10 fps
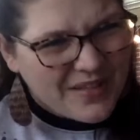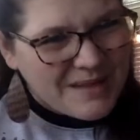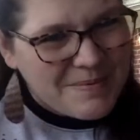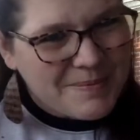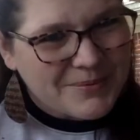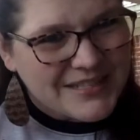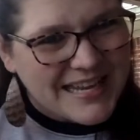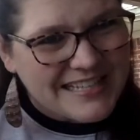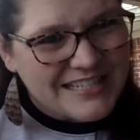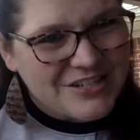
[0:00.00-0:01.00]
like people's
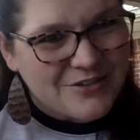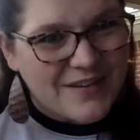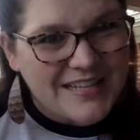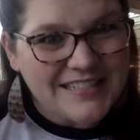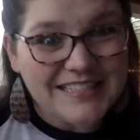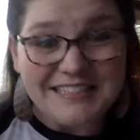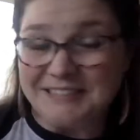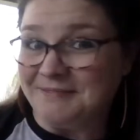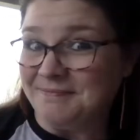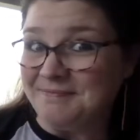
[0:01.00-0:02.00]
hands in your faces?
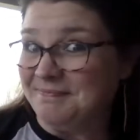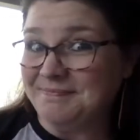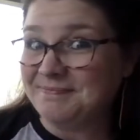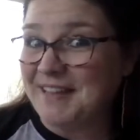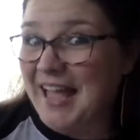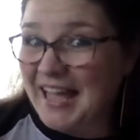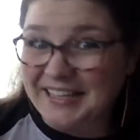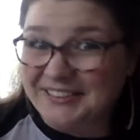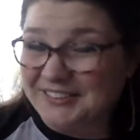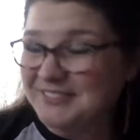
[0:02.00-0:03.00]
I
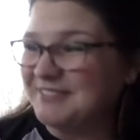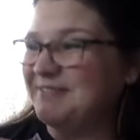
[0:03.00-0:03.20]
don't.